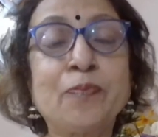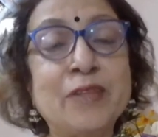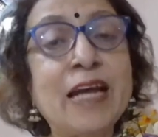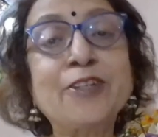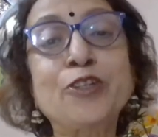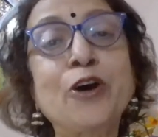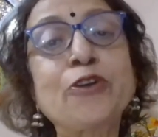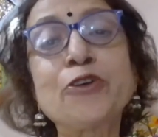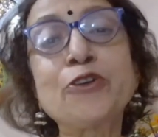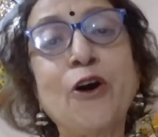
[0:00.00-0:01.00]
that
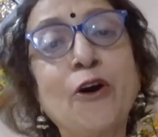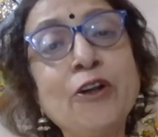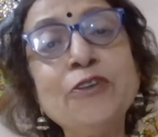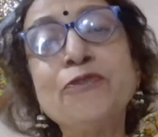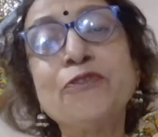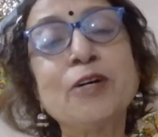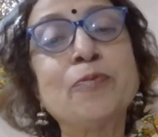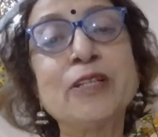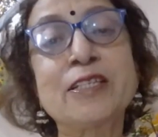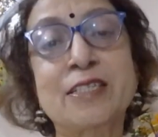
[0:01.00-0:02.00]
your
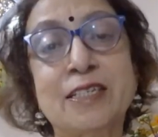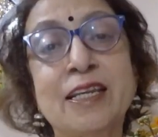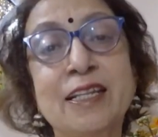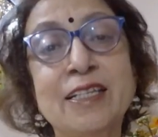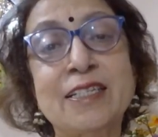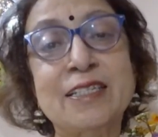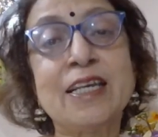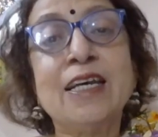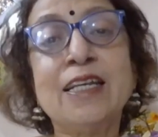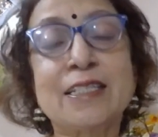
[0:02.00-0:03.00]
non-verbal
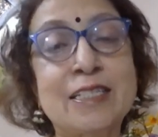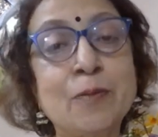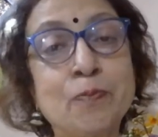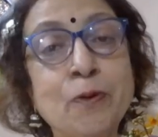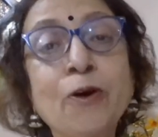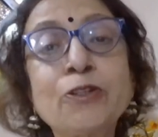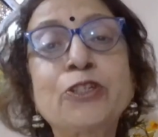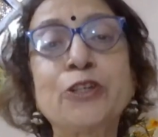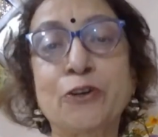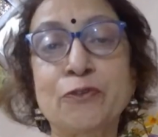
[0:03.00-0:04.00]
skills
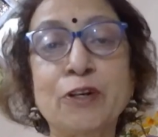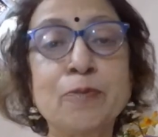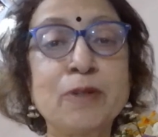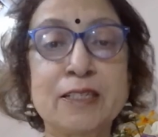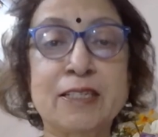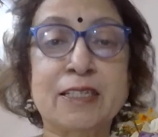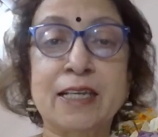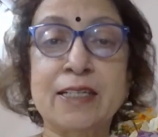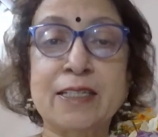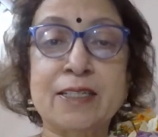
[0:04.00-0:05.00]
support your verbal
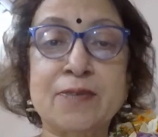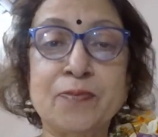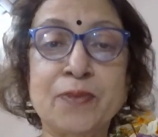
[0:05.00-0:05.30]
skills.